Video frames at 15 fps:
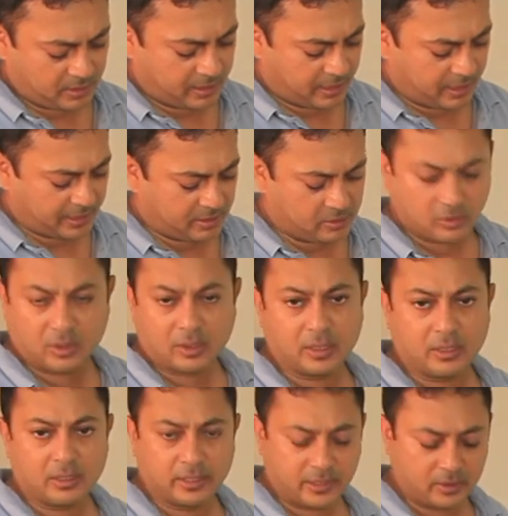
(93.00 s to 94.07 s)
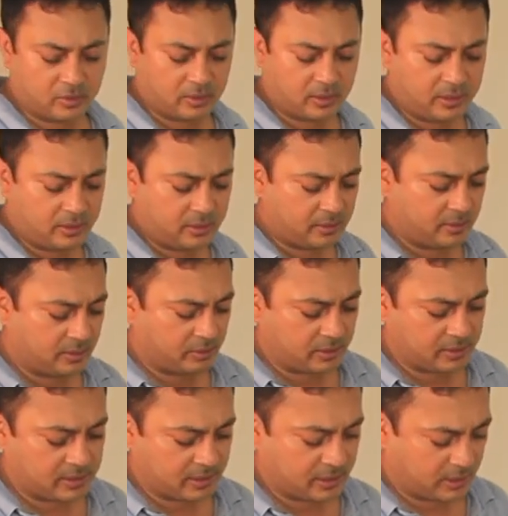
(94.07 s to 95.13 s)
eight dollar ten dollar you can
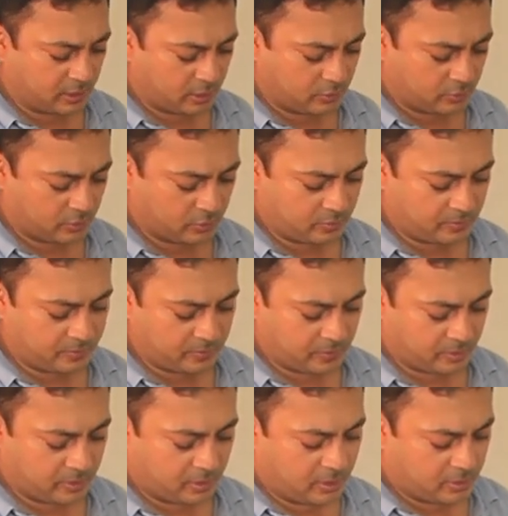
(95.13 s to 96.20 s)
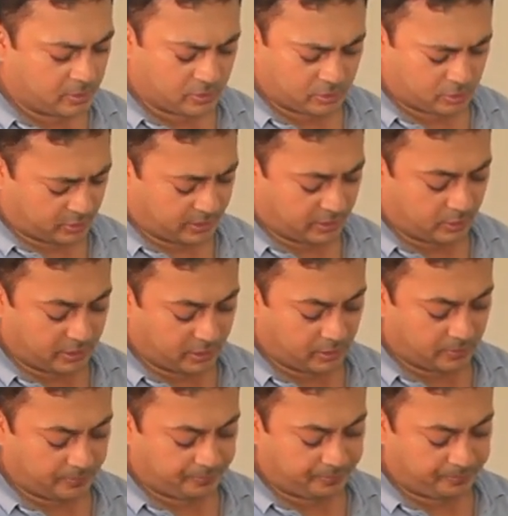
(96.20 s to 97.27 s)
see YouTube uh, sorry
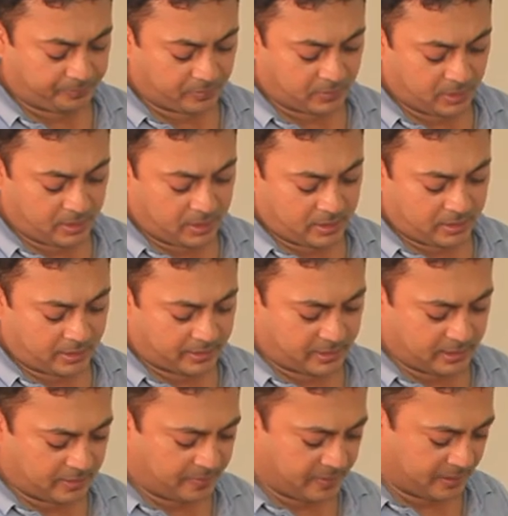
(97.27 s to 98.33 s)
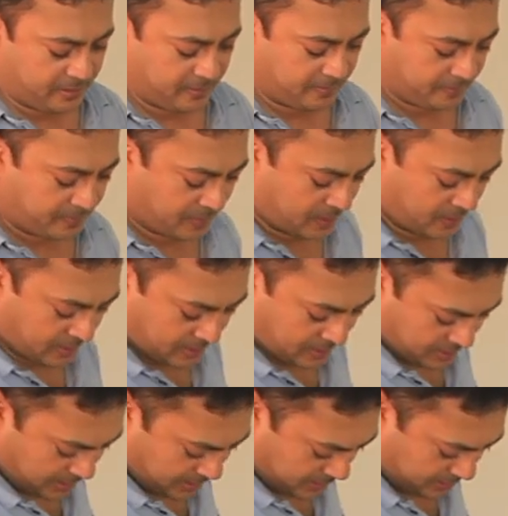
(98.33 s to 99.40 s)
um, at eBay
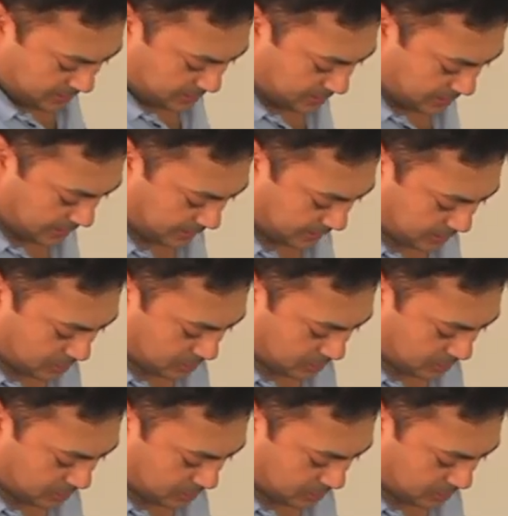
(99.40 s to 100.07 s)
and I